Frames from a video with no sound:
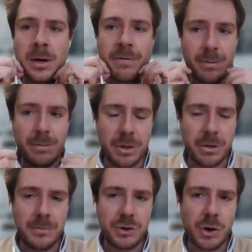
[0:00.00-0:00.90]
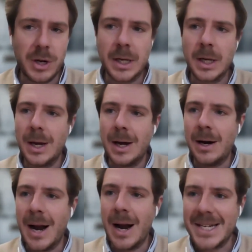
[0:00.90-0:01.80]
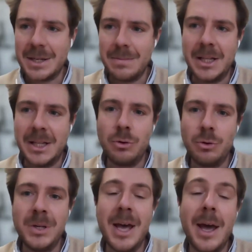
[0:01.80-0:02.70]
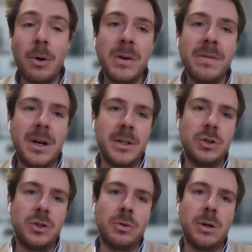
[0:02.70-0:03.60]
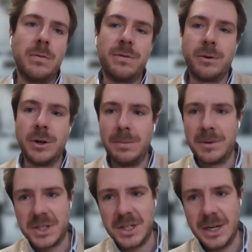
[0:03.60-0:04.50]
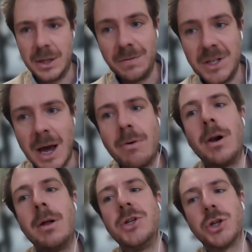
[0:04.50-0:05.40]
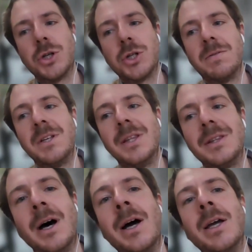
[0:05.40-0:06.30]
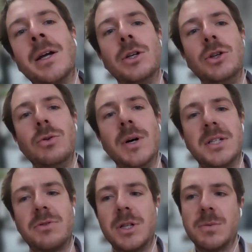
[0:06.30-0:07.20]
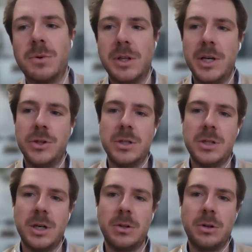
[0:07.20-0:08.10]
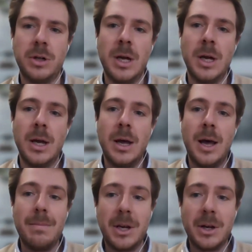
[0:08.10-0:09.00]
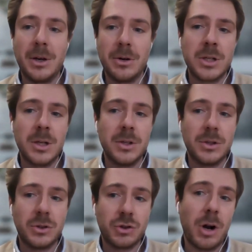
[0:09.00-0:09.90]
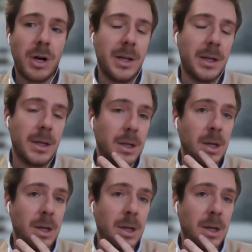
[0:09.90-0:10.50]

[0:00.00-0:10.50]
from bottom trawling are estimated to be equivalent to around 40% of the annual emissions of the entire US transportation sector. And because trawling